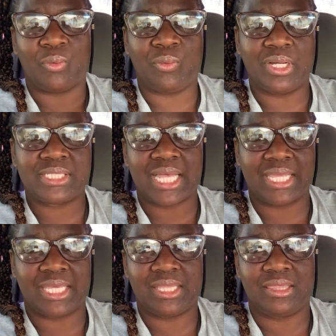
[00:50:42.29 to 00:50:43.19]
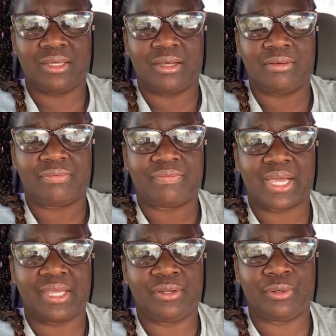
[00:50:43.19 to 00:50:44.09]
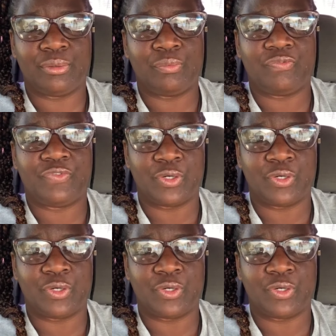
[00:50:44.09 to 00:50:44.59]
once I get the final